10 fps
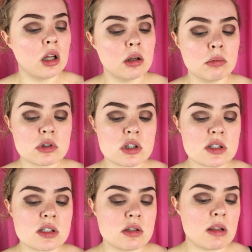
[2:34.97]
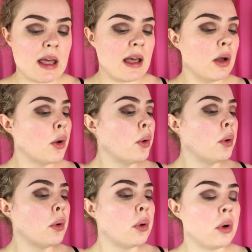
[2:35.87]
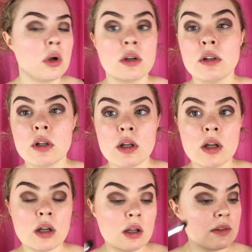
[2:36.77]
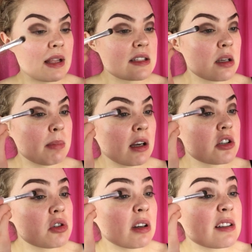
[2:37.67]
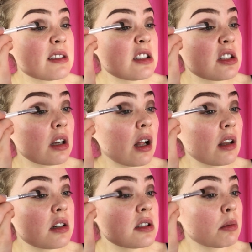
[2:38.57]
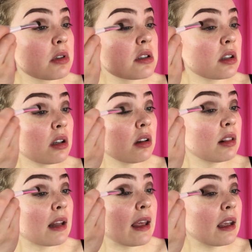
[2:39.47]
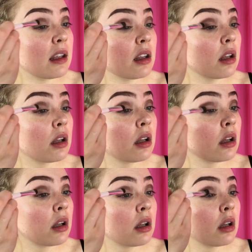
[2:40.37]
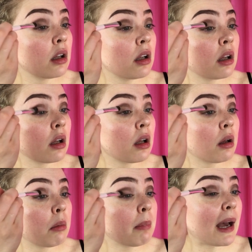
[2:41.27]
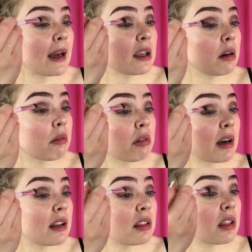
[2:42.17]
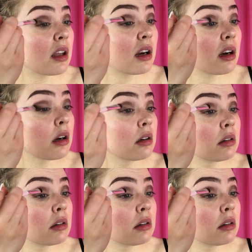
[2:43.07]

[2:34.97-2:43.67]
And we'll just do that. And that's going to be our transition color. So we're just going to lay it, pack it right there.